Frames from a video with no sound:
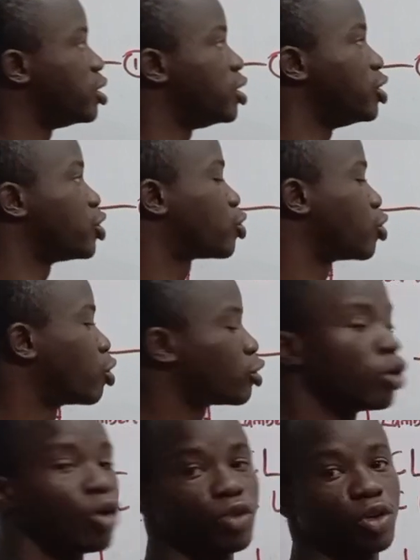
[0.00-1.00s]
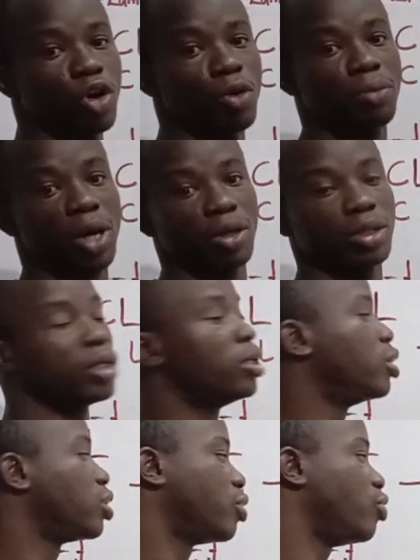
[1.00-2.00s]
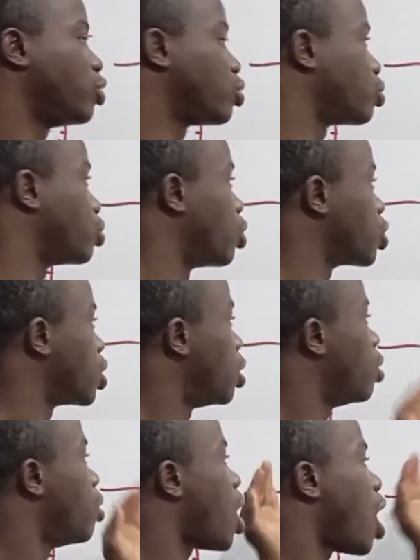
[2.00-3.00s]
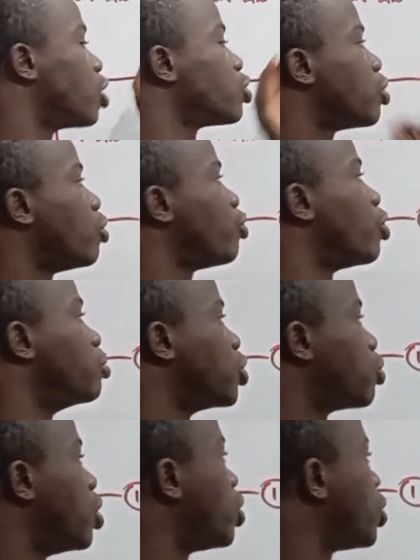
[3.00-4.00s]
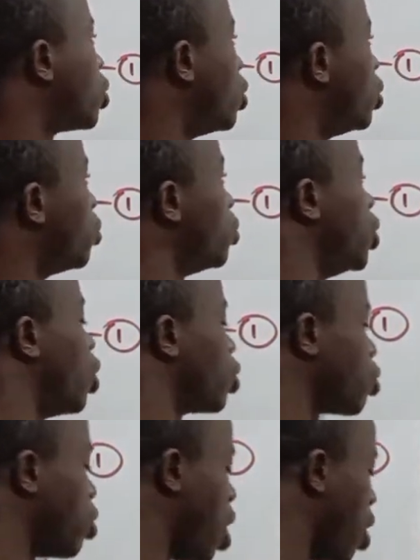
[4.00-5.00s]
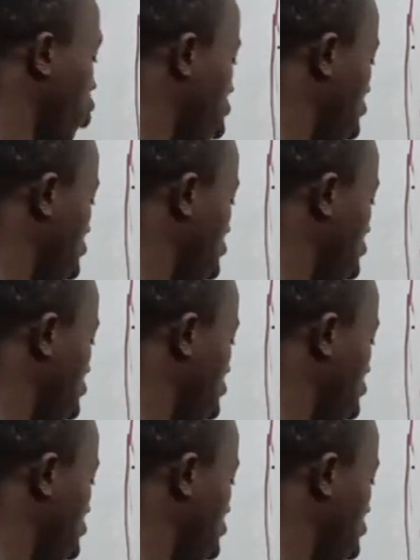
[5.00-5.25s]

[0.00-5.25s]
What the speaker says: structure of the compound given to us. Also from the question, we also have that the